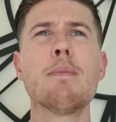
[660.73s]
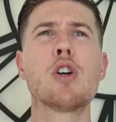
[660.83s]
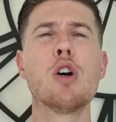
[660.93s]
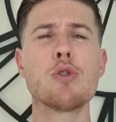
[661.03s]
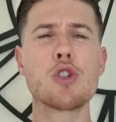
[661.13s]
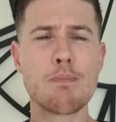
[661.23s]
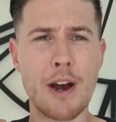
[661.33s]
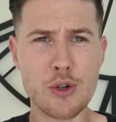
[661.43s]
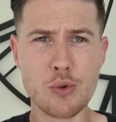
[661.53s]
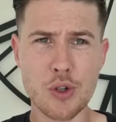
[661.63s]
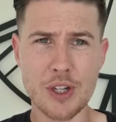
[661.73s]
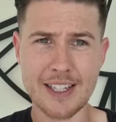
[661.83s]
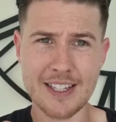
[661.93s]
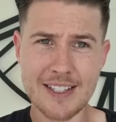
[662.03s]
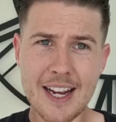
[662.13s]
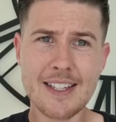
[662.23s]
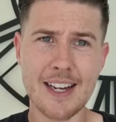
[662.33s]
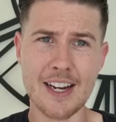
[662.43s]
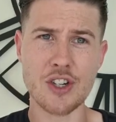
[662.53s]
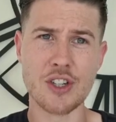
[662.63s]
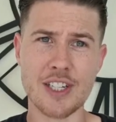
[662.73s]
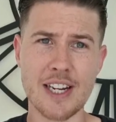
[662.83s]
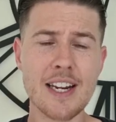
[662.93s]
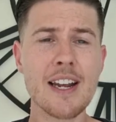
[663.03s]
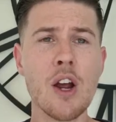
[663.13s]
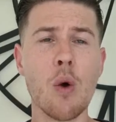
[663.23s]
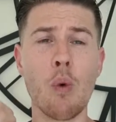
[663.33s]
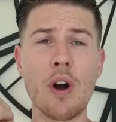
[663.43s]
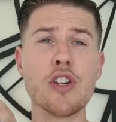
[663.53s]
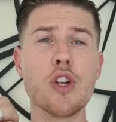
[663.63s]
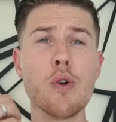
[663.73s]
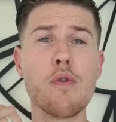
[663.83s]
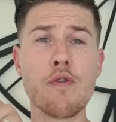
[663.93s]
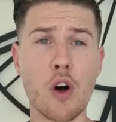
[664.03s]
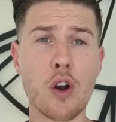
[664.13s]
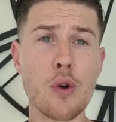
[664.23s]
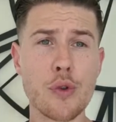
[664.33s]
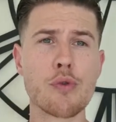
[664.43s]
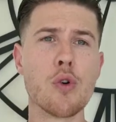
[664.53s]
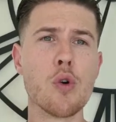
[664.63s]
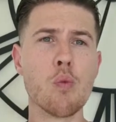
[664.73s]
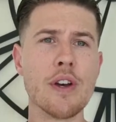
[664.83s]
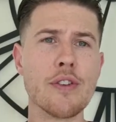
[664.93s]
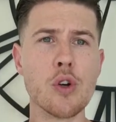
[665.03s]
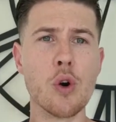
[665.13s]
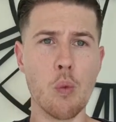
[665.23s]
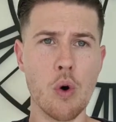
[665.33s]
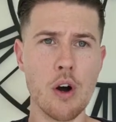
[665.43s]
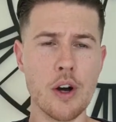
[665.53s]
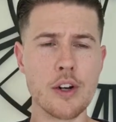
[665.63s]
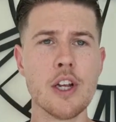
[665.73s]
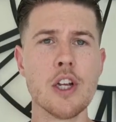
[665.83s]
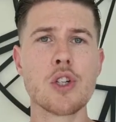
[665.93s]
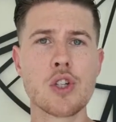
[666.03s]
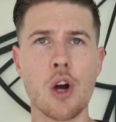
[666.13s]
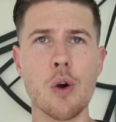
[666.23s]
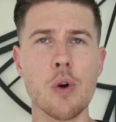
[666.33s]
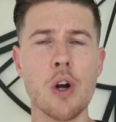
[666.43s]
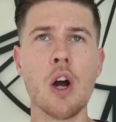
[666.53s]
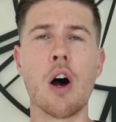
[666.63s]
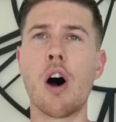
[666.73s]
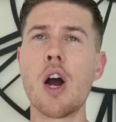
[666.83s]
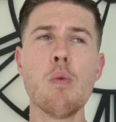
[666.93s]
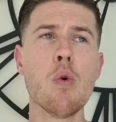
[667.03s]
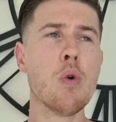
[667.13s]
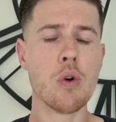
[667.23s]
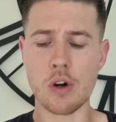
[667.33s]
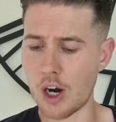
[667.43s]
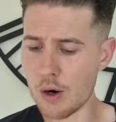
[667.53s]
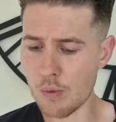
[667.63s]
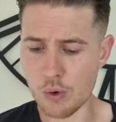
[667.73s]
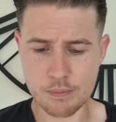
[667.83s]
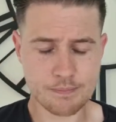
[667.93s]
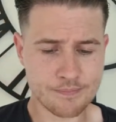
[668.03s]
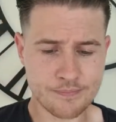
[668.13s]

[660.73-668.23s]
become special to that estate agency when you follow through with your word. So I will